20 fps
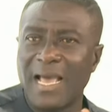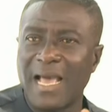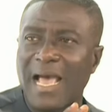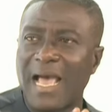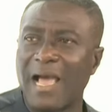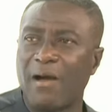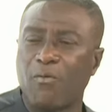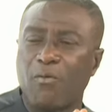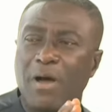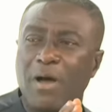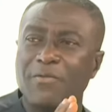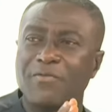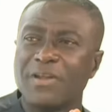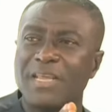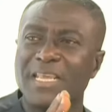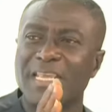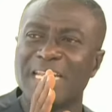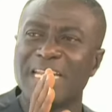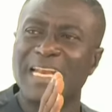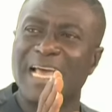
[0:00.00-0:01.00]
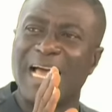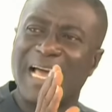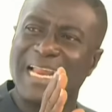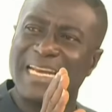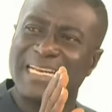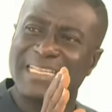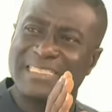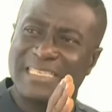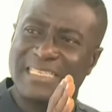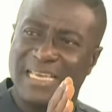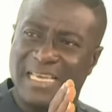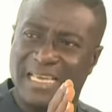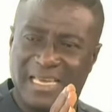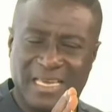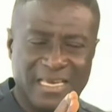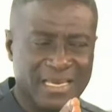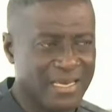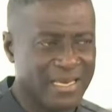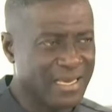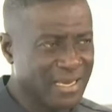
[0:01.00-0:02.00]
I'm wondering, you know, say,
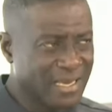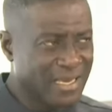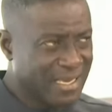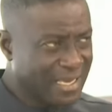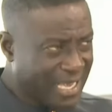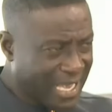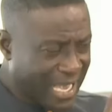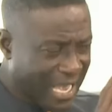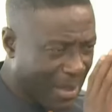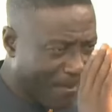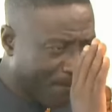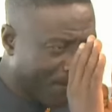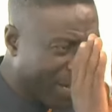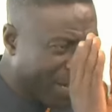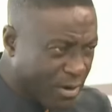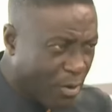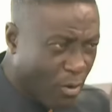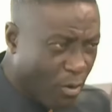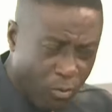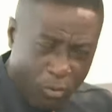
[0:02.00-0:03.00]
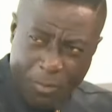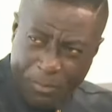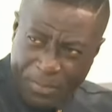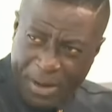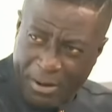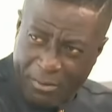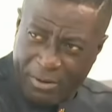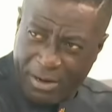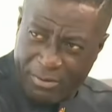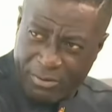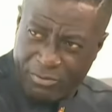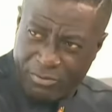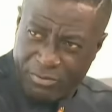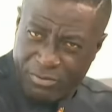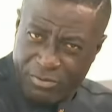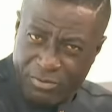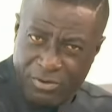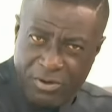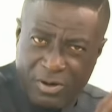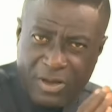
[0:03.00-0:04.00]
I buy on war power, no,
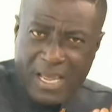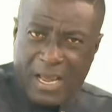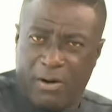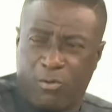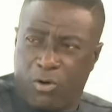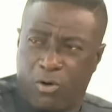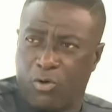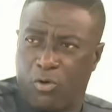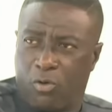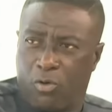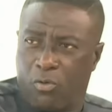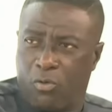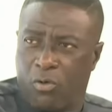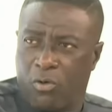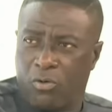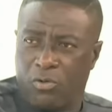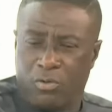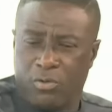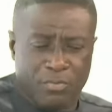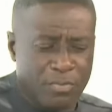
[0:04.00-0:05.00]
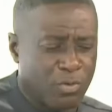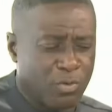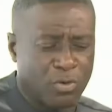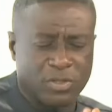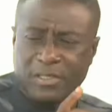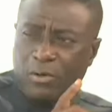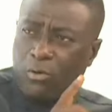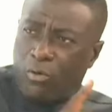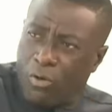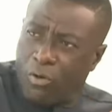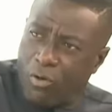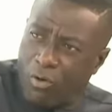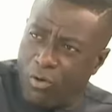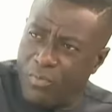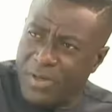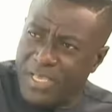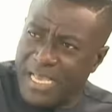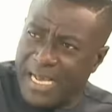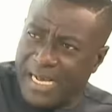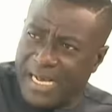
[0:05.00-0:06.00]
a corner war, because a whole
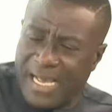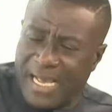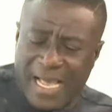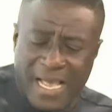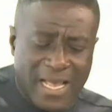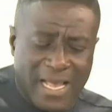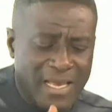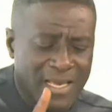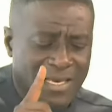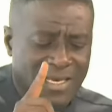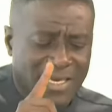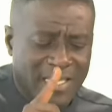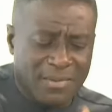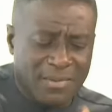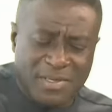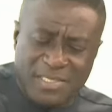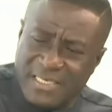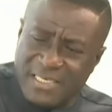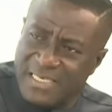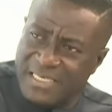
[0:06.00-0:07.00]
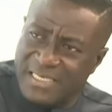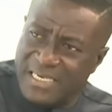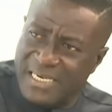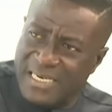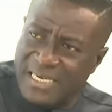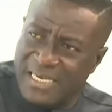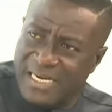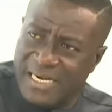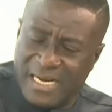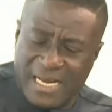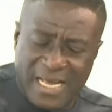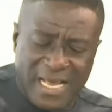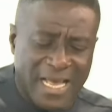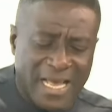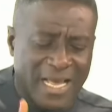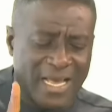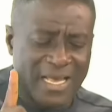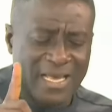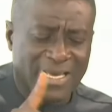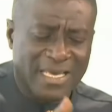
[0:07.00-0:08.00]
Obinia car. You be sitting in your
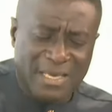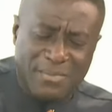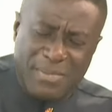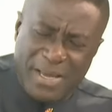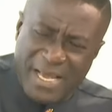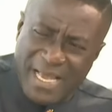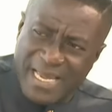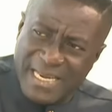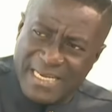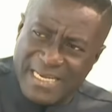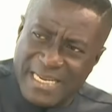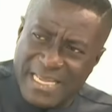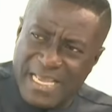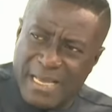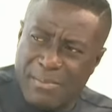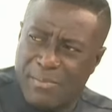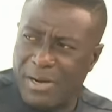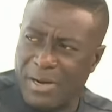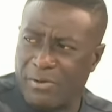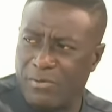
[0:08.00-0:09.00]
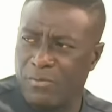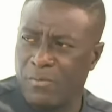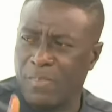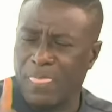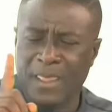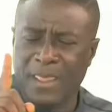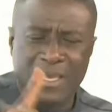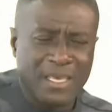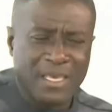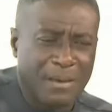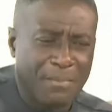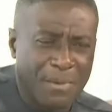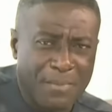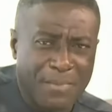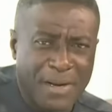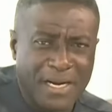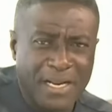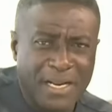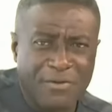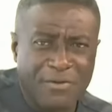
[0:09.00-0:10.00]
car, you behind Diamano, you be man a